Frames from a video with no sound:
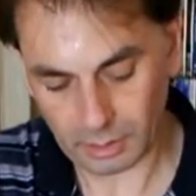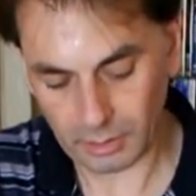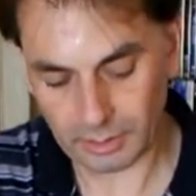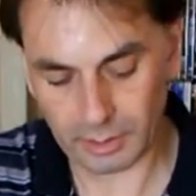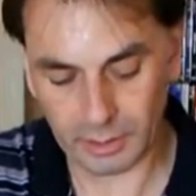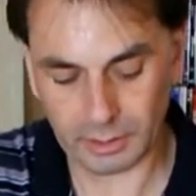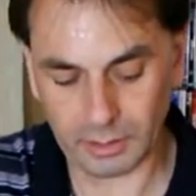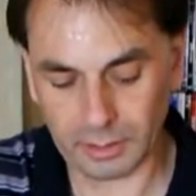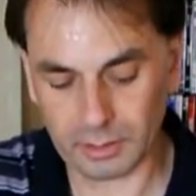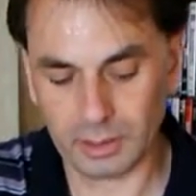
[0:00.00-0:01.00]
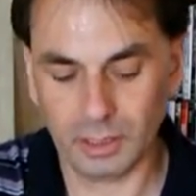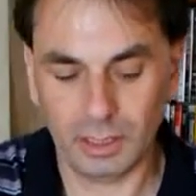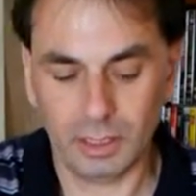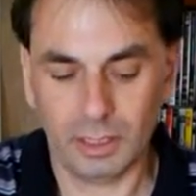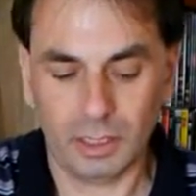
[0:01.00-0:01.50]
Ah, yeah, this
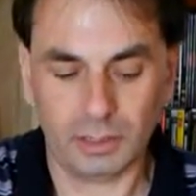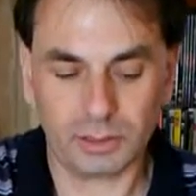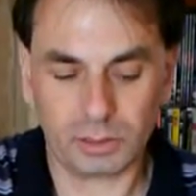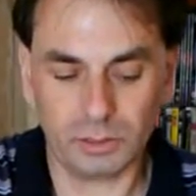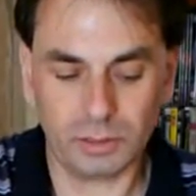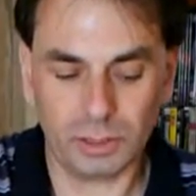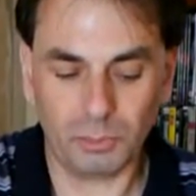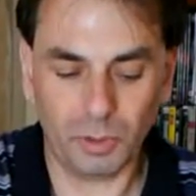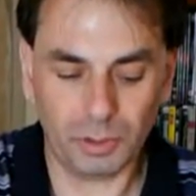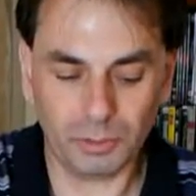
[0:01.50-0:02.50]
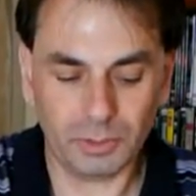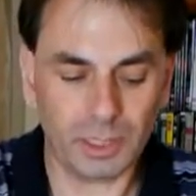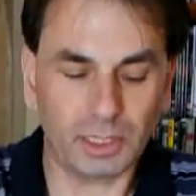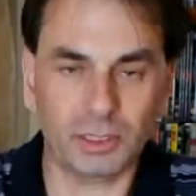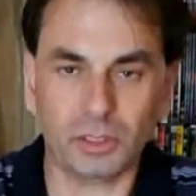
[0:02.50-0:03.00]
unscrews at the bottom,
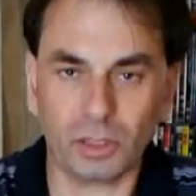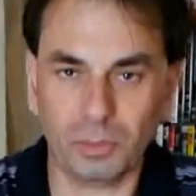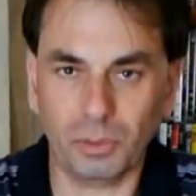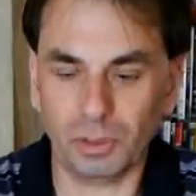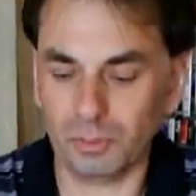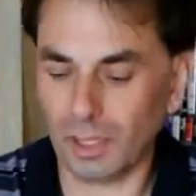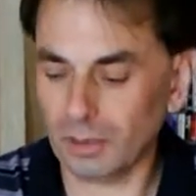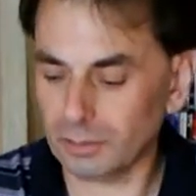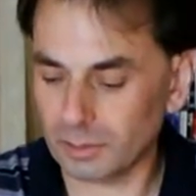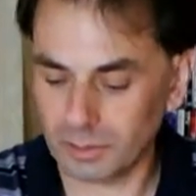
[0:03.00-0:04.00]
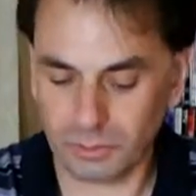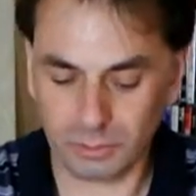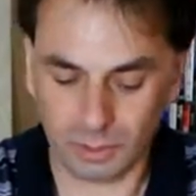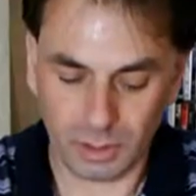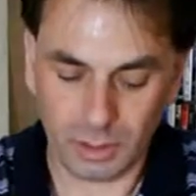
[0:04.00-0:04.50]
so that's your tripod mount.
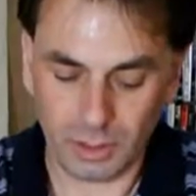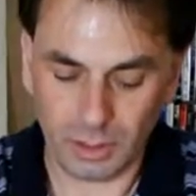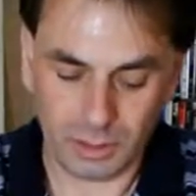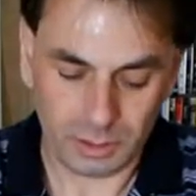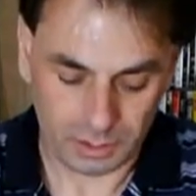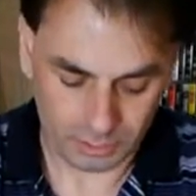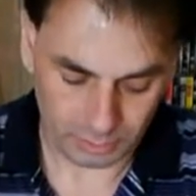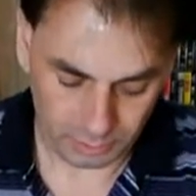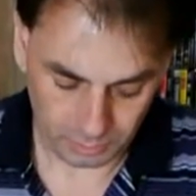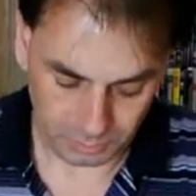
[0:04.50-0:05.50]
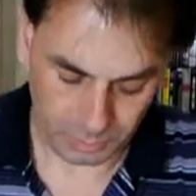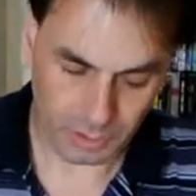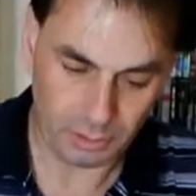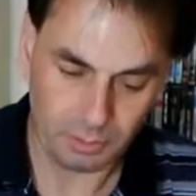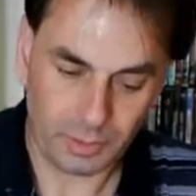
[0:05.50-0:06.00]
So I'll just put
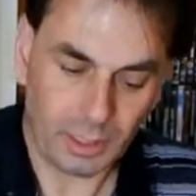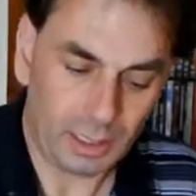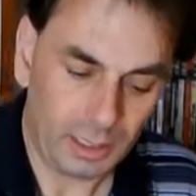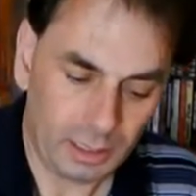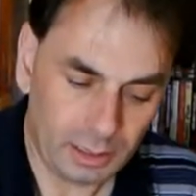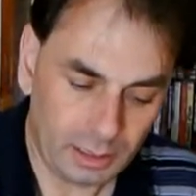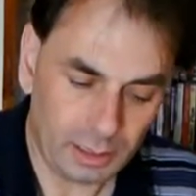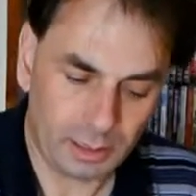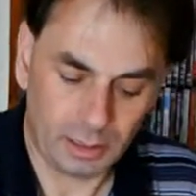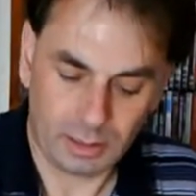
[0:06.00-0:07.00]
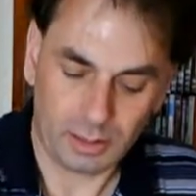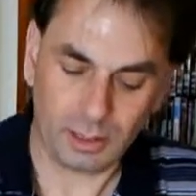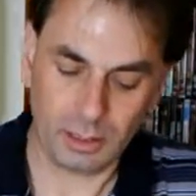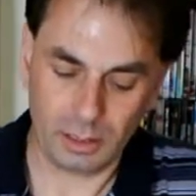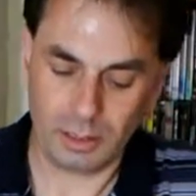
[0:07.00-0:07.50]
that over there.
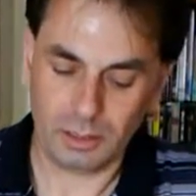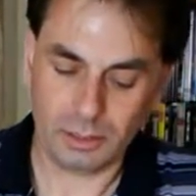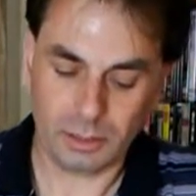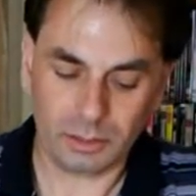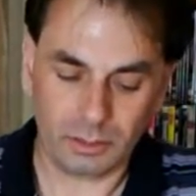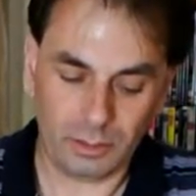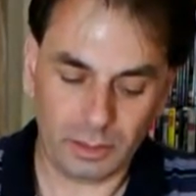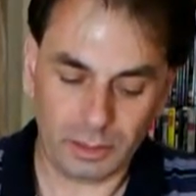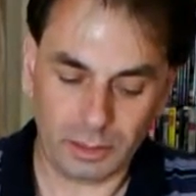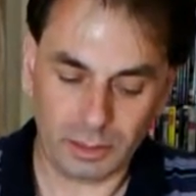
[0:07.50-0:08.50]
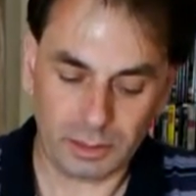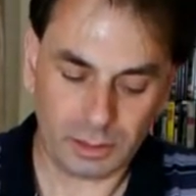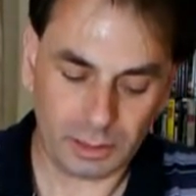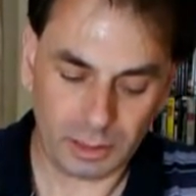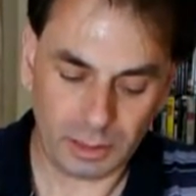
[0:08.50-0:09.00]
So as you can
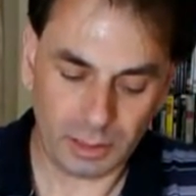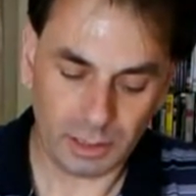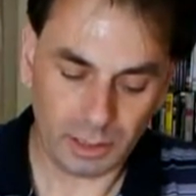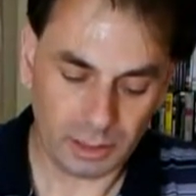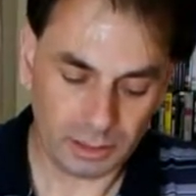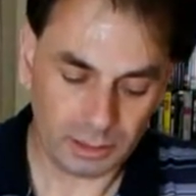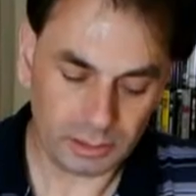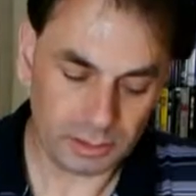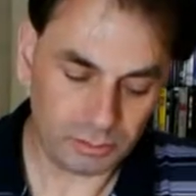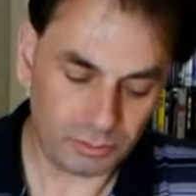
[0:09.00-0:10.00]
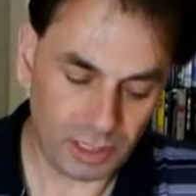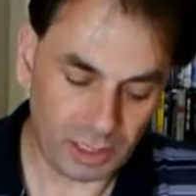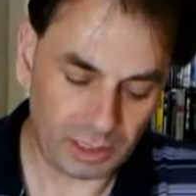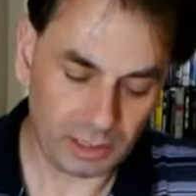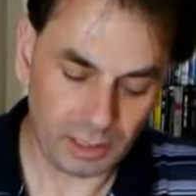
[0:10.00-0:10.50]
see, it's
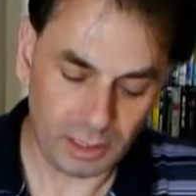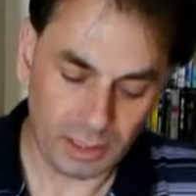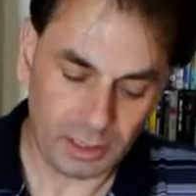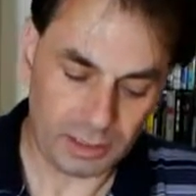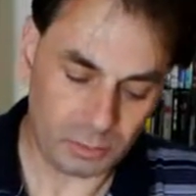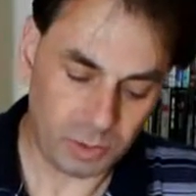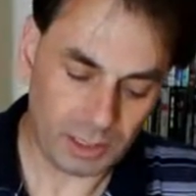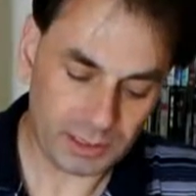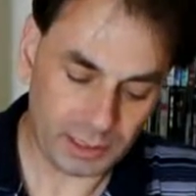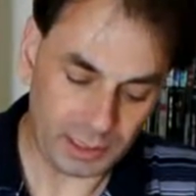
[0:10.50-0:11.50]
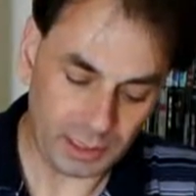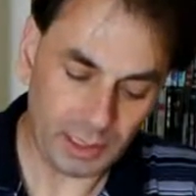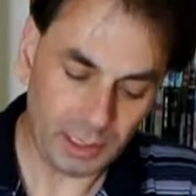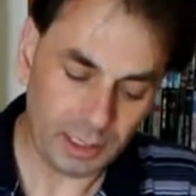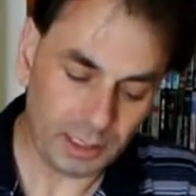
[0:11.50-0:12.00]
fairly it's
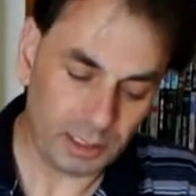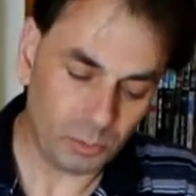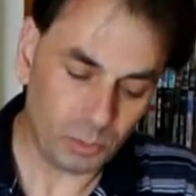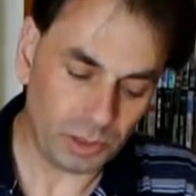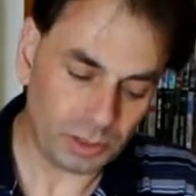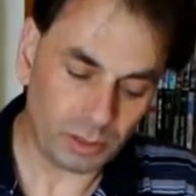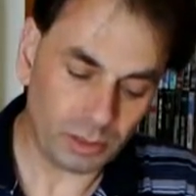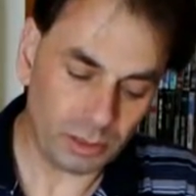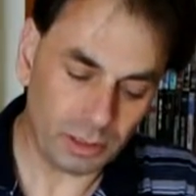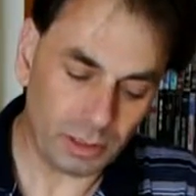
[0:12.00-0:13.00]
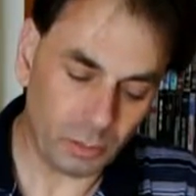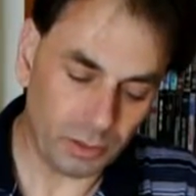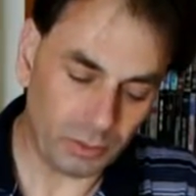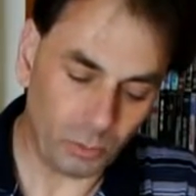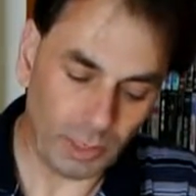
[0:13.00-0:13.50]
plasticky, but it's got a little
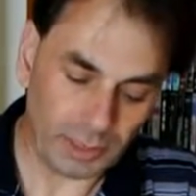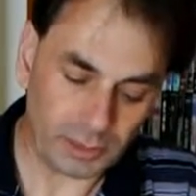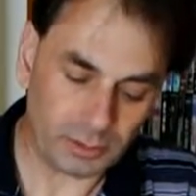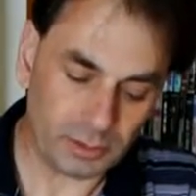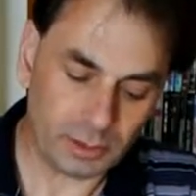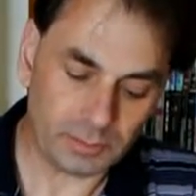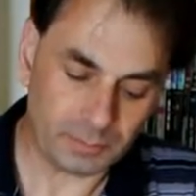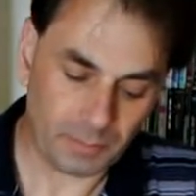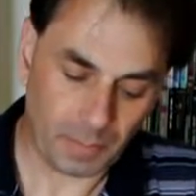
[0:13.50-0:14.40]
bit of weight to it.